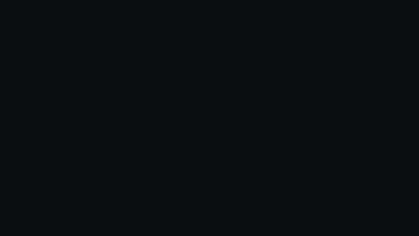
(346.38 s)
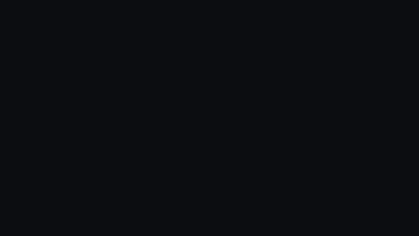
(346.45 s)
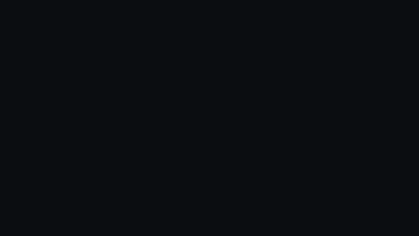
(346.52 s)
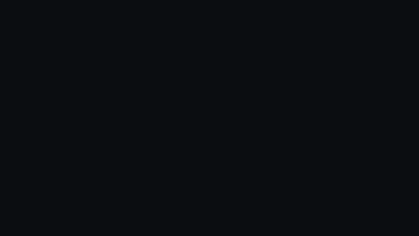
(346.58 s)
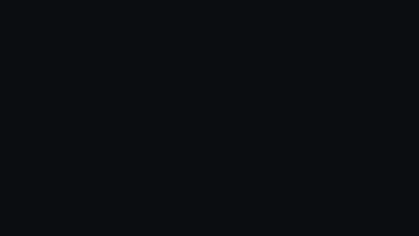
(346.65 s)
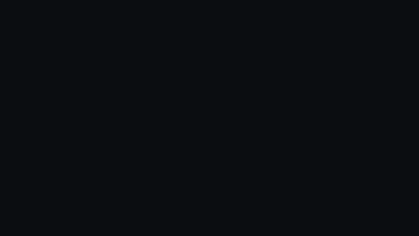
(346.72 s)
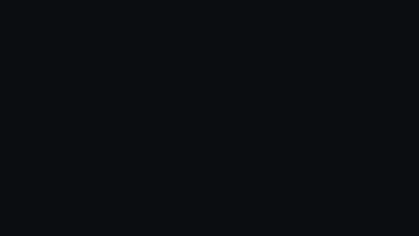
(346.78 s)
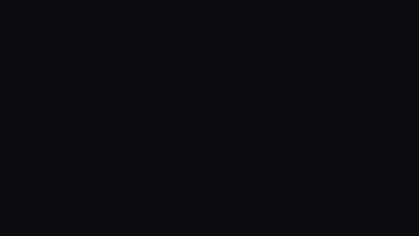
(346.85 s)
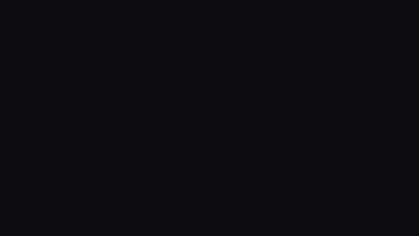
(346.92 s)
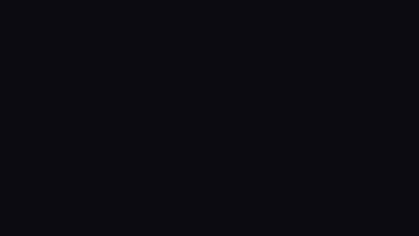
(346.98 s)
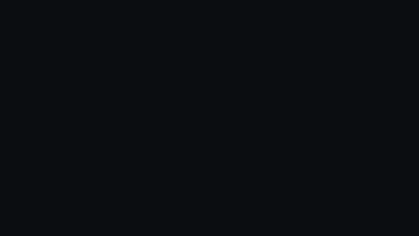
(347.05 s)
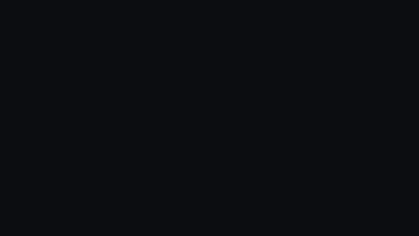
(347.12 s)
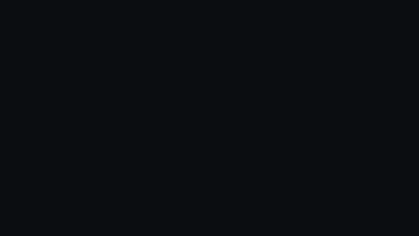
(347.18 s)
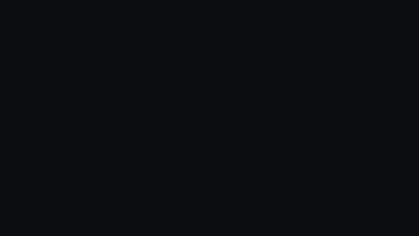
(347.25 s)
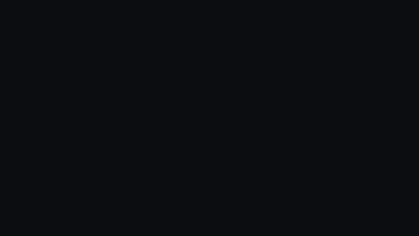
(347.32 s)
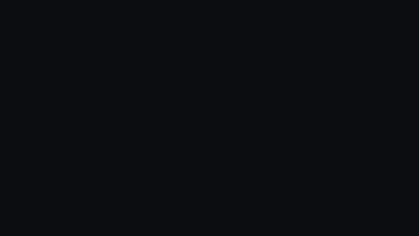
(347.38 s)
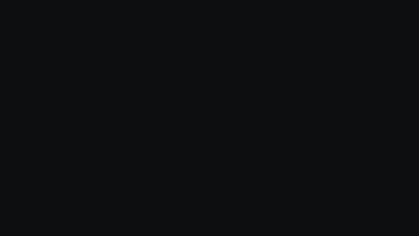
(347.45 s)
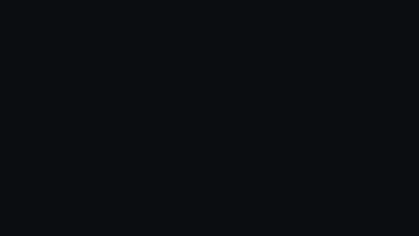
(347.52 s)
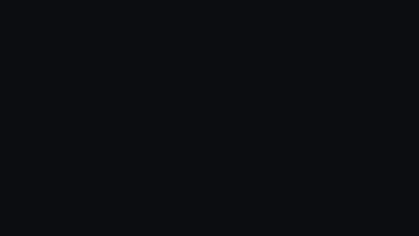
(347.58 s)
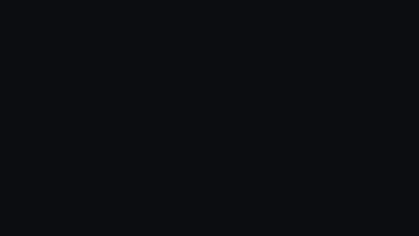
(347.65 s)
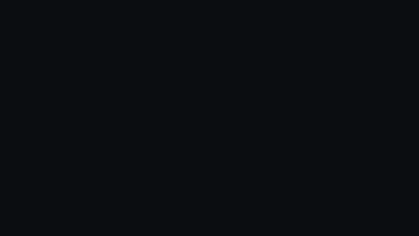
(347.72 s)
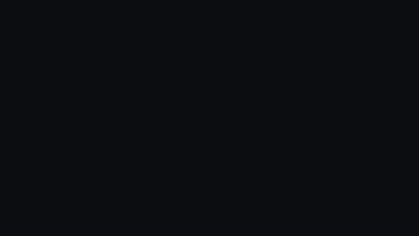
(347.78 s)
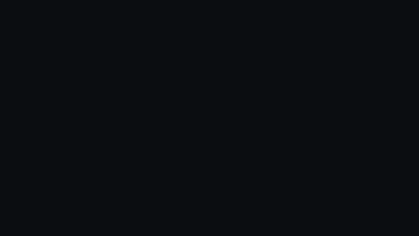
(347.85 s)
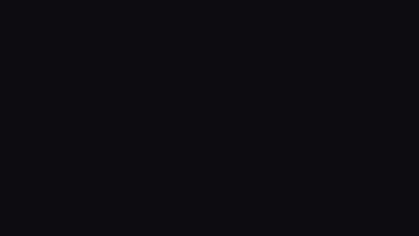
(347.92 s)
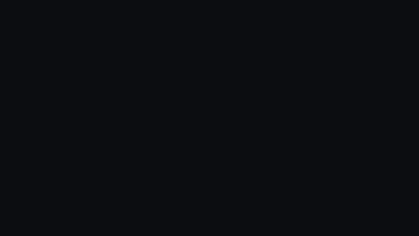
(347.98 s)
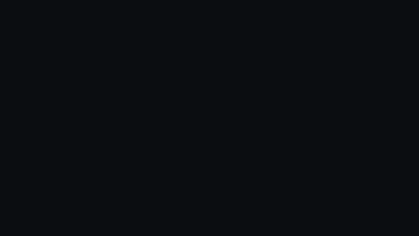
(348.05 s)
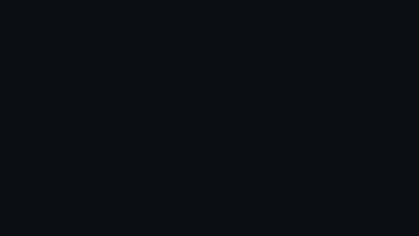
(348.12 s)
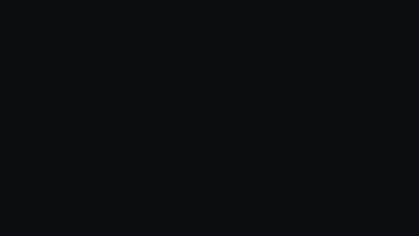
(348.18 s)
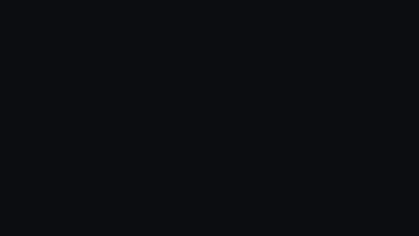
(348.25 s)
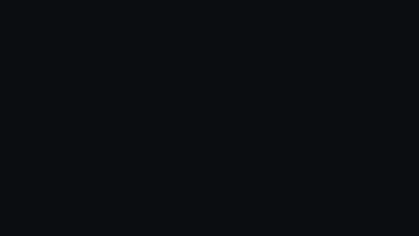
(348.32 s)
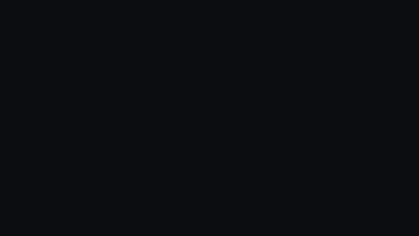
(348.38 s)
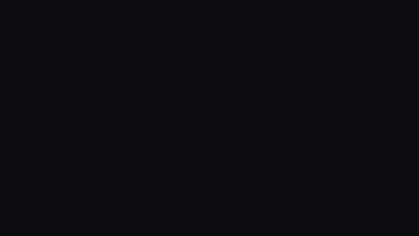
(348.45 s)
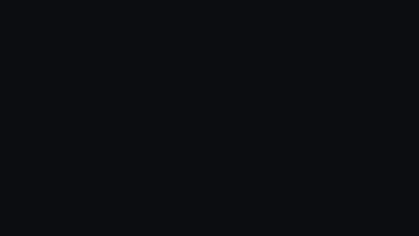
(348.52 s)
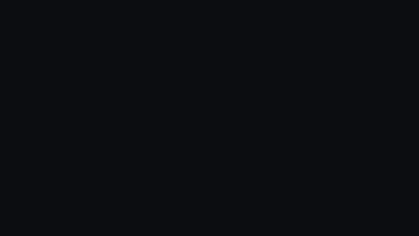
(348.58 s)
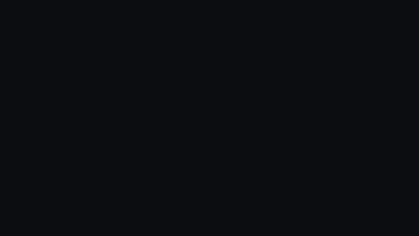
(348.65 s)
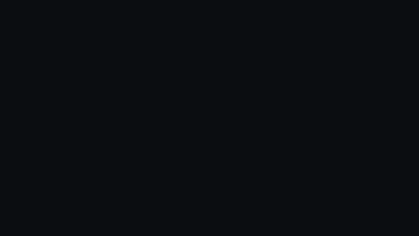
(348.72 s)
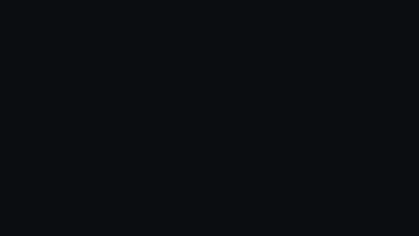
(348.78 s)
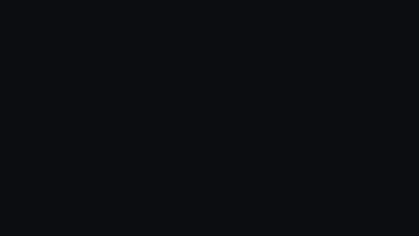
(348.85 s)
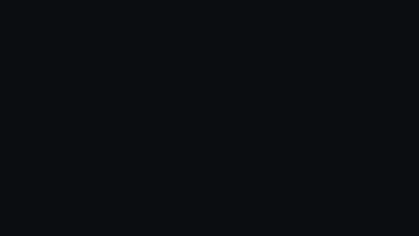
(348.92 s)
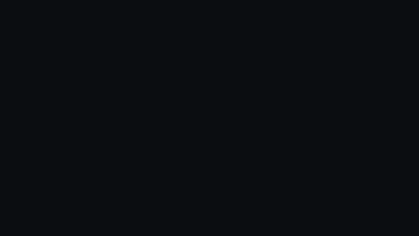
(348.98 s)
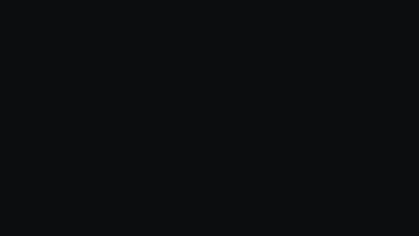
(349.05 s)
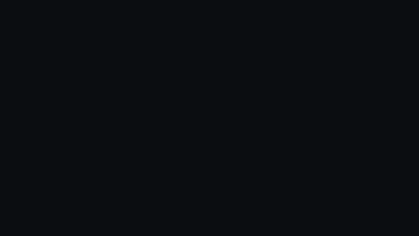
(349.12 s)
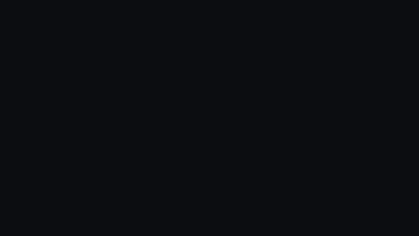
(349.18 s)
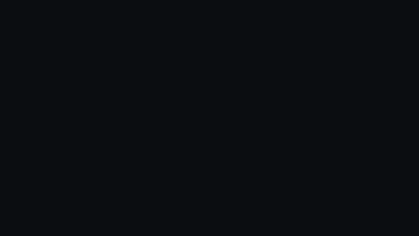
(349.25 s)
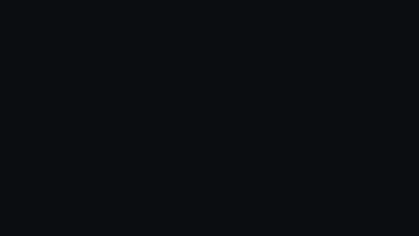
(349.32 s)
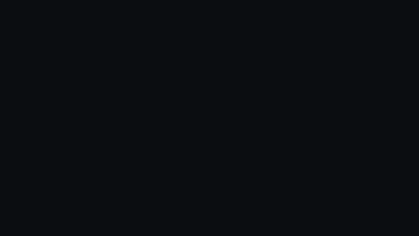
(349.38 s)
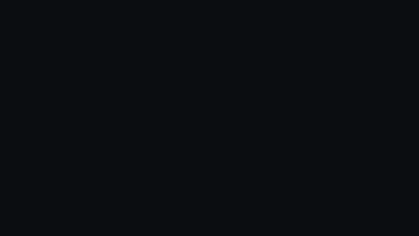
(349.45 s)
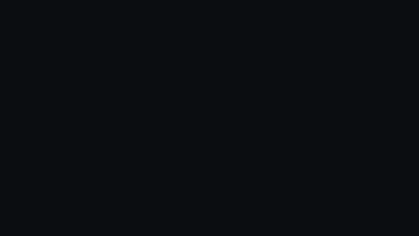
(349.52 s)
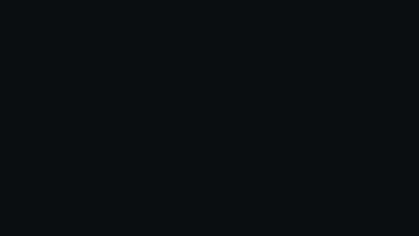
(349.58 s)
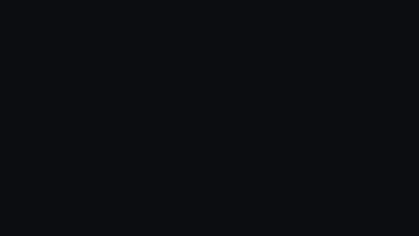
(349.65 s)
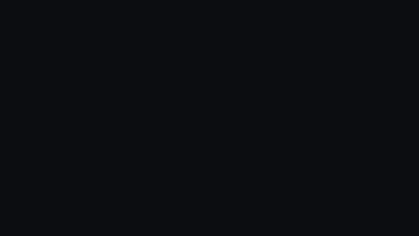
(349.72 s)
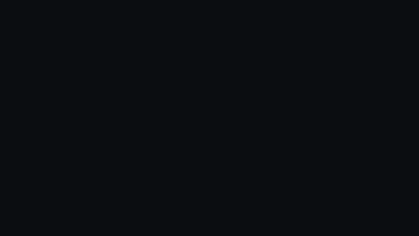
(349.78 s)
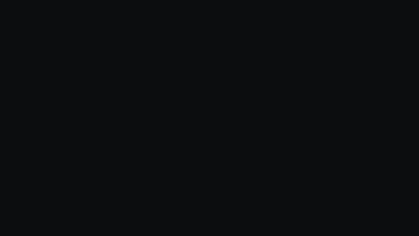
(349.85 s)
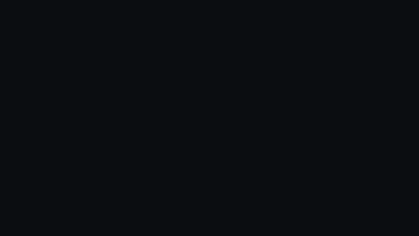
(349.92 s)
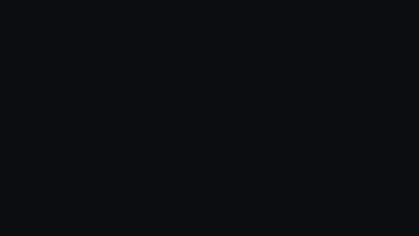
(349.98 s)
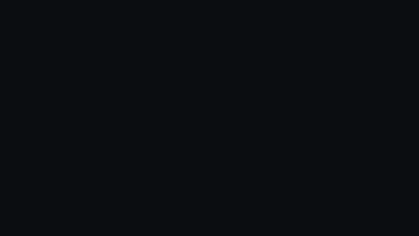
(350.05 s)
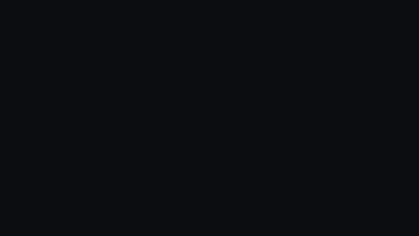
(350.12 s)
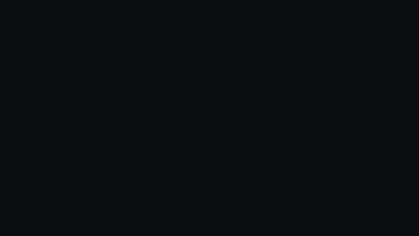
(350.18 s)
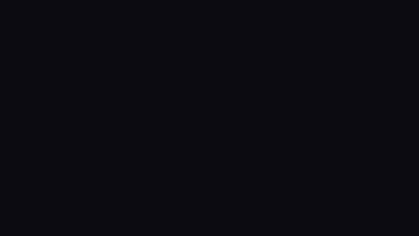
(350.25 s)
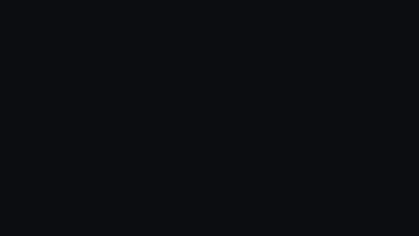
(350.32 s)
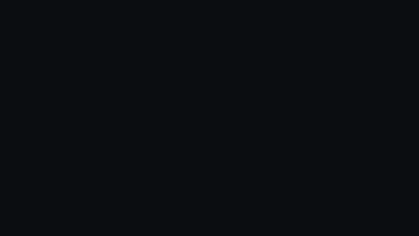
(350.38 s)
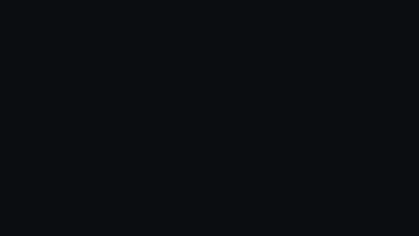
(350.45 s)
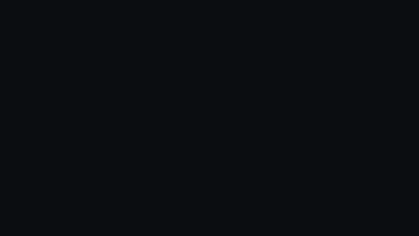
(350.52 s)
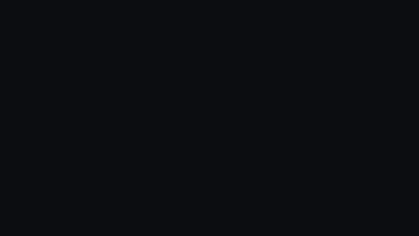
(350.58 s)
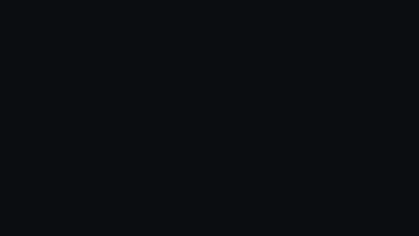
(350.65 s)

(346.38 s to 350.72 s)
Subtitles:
Nobody's mouth can be seen.